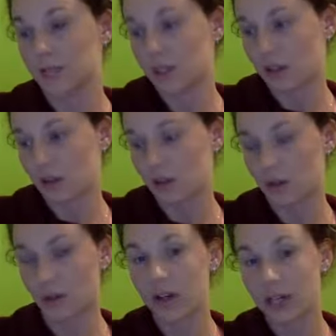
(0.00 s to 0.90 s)
So with
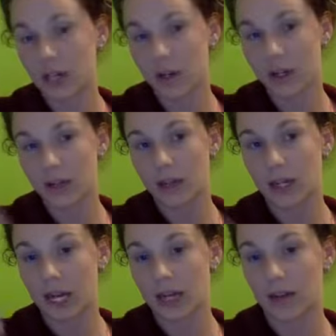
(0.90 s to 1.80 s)
the coconut oil, you
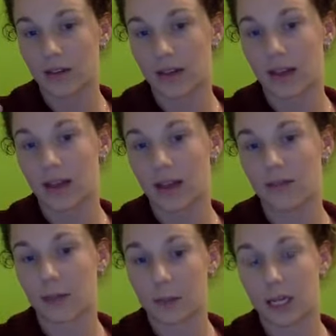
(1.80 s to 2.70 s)
can add it on there,
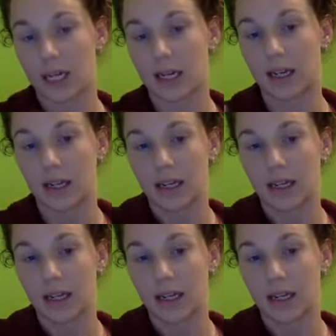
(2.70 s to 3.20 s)
rub it in.